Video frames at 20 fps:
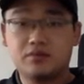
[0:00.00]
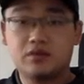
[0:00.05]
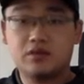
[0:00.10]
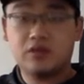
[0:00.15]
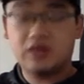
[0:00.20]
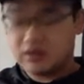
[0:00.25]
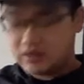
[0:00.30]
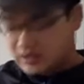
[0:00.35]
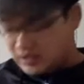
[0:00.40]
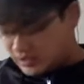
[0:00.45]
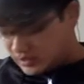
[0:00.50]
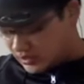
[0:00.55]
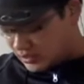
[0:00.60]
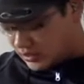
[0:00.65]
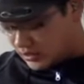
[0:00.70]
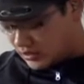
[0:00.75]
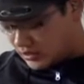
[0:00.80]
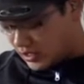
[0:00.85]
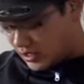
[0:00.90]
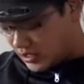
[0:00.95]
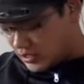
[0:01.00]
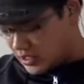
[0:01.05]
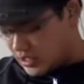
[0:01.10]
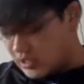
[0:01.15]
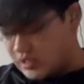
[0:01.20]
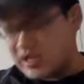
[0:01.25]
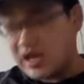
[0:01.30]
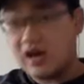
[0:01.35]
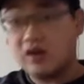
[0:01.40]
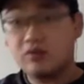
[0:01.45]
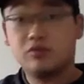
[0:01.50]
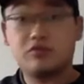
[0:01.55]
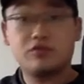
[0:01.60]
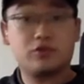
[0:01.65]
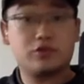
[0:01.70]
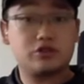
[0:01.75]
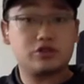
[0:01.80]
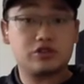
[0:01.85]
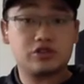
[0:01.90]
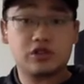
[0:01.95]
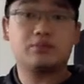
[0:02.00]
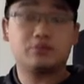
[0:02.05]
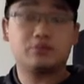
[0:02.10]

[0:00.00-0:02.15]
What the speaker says: Get this technique down before you start